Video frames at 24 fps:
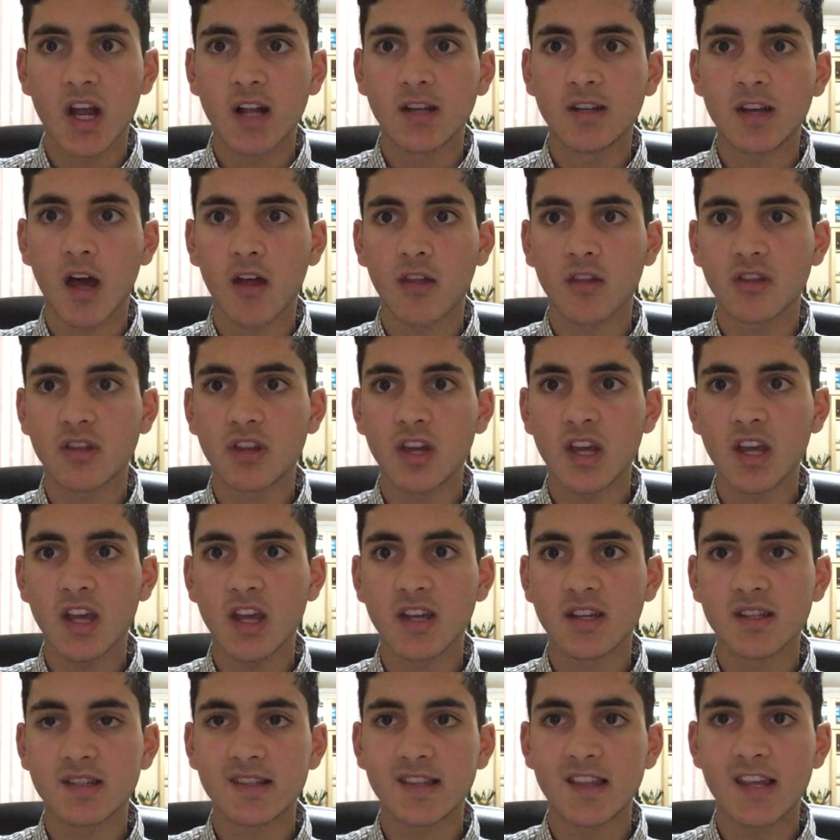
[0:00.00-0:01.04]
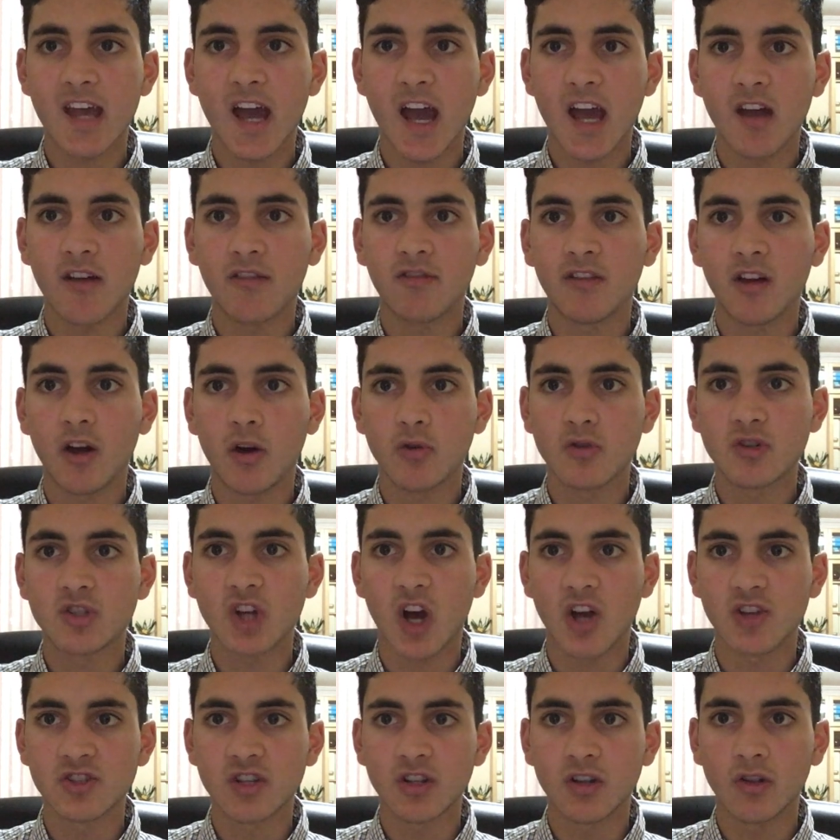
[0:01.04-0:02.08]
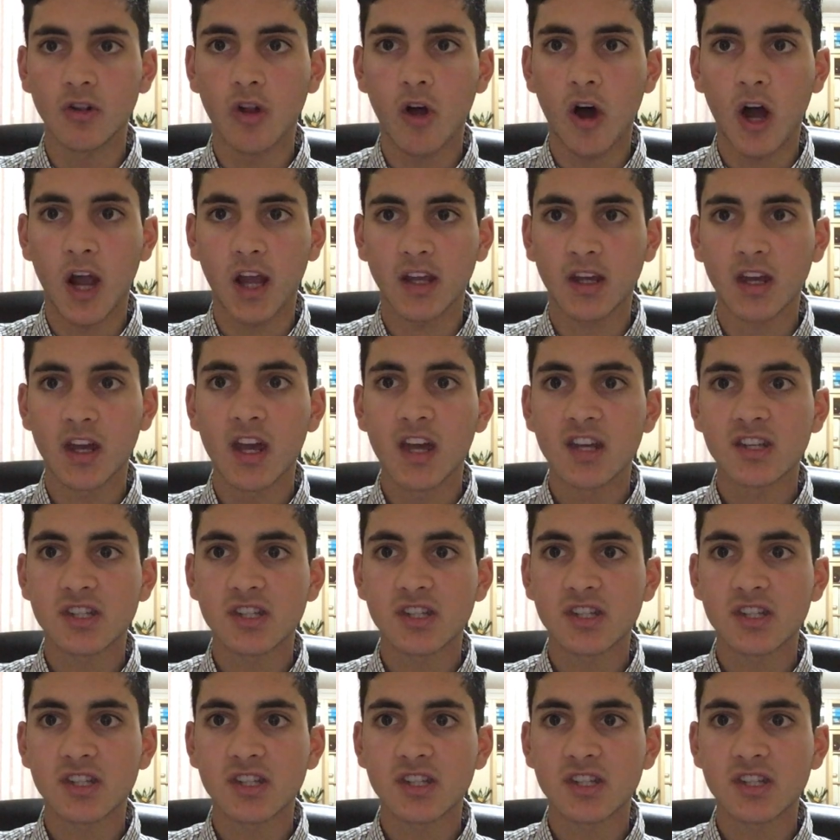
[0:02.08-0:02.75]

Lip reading: Now the thing is, the AFL doesn't like